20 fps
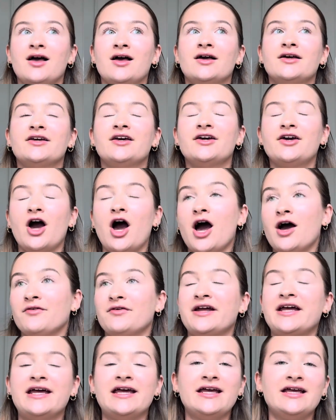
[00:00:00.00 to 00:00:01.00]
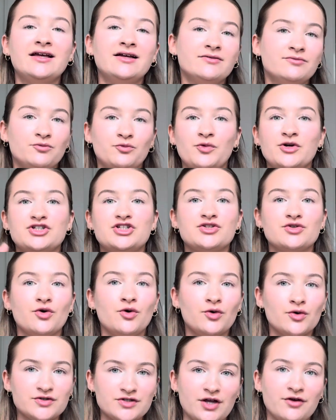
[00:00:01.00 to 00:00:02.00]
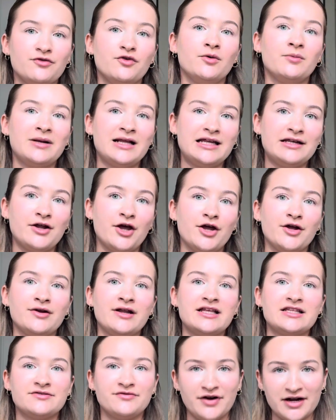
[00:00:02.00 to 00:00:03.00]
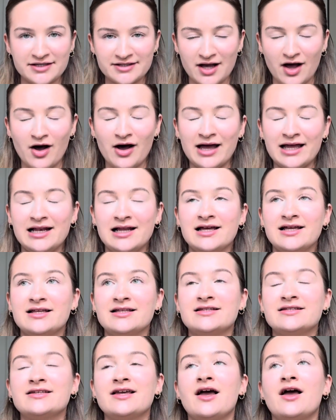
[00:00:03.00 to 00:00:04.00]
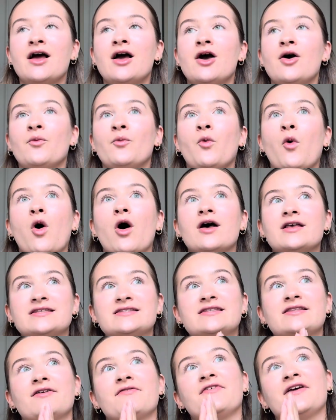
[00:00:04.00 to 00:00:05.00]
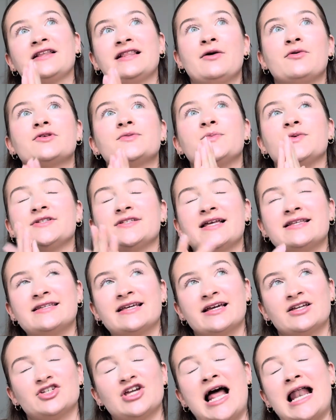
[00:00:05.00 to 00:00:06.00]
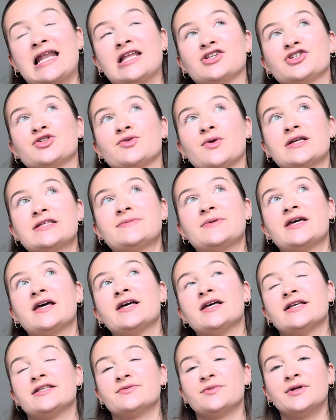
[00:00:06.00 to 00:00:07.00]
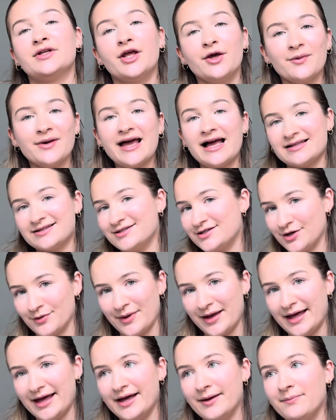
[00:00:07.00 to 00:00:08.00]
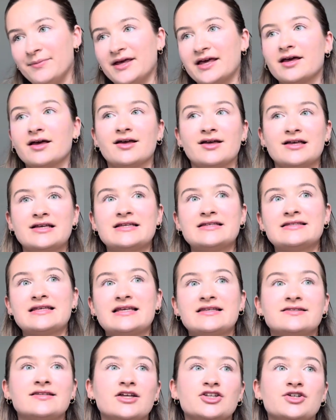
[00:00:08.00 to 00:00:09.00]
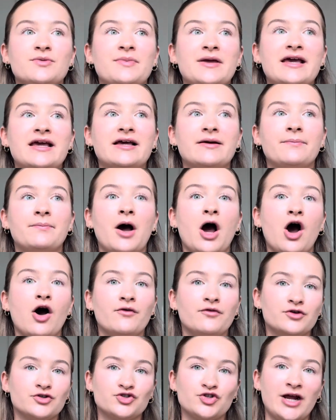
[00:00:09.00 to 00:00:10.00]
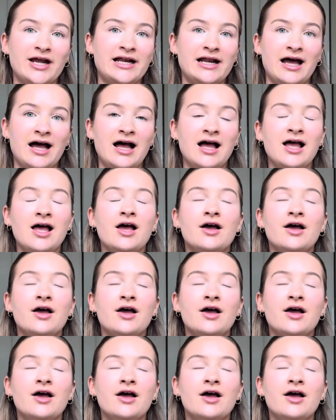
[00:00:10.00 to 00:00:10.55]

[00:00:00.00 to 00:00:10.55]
Kagari, which is also formerly known as Fraser Island, was the thing that was presenting a challenge to us because we knew we had to do it because it's such a big part of Australia.